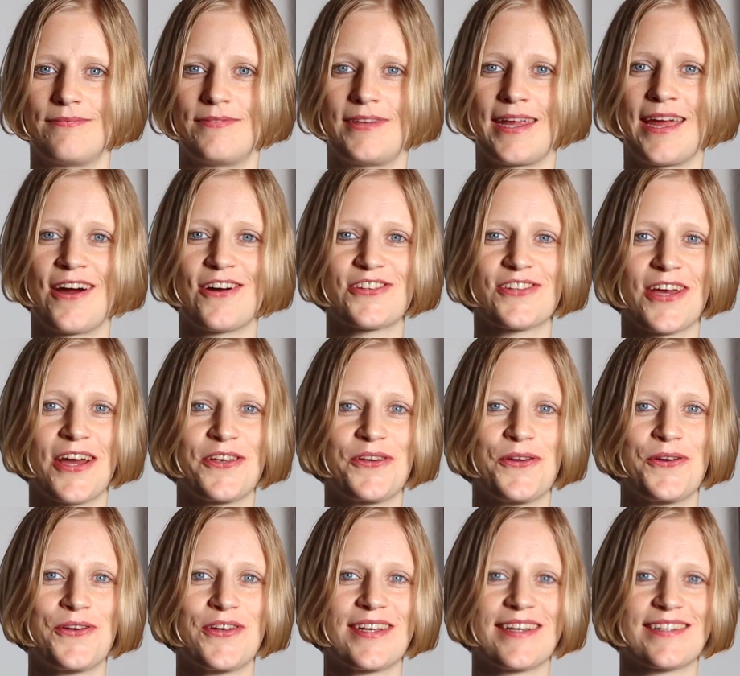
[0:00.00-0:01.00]
The outside
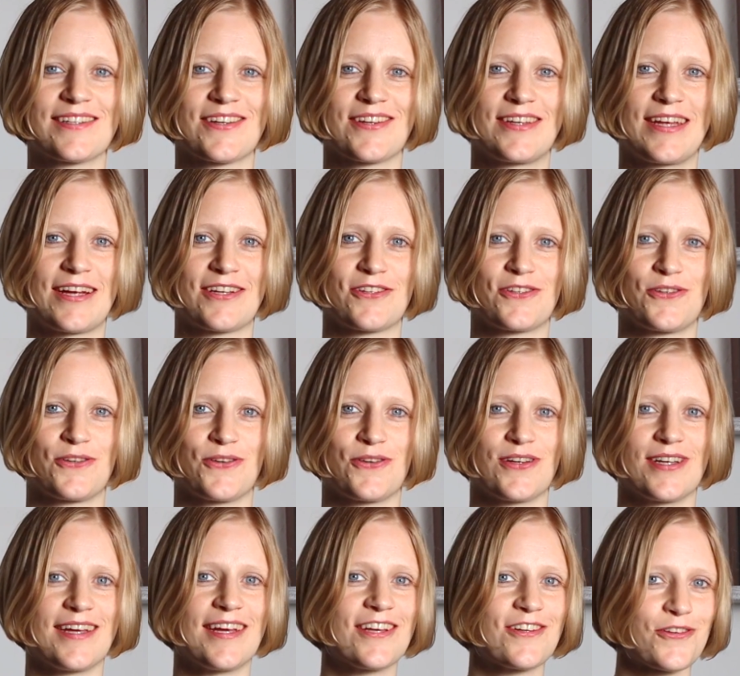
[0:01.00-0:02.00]
unit is connected to
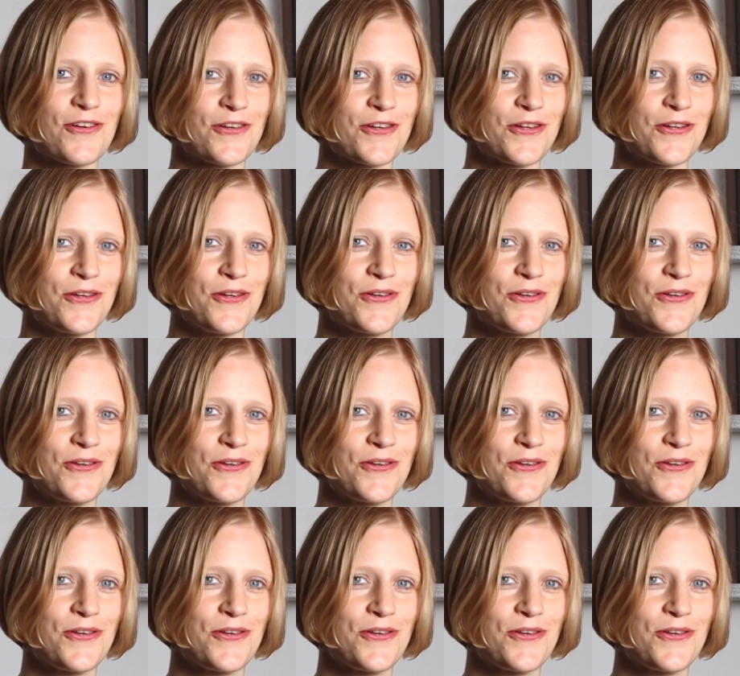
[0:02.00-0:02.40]
an internal